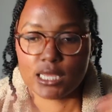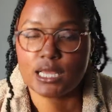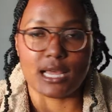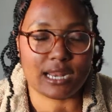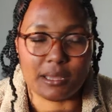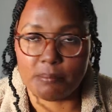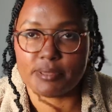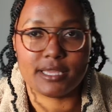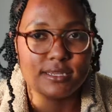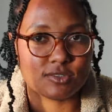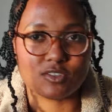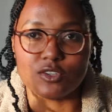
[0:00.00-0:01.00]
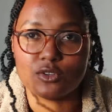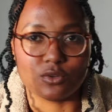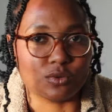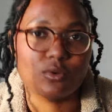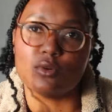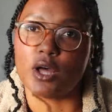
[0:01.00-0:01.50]
cut up
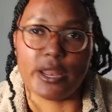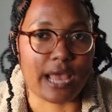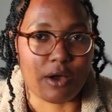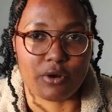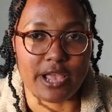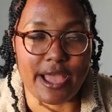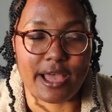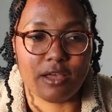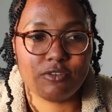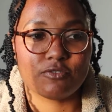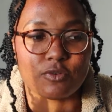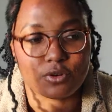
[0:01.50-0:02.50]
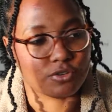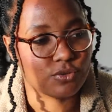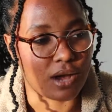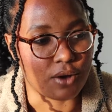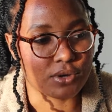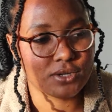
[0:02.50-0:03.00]
into an hour and a half or
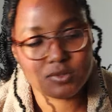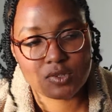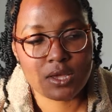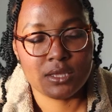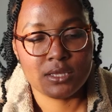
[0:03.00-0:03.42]
2 hours.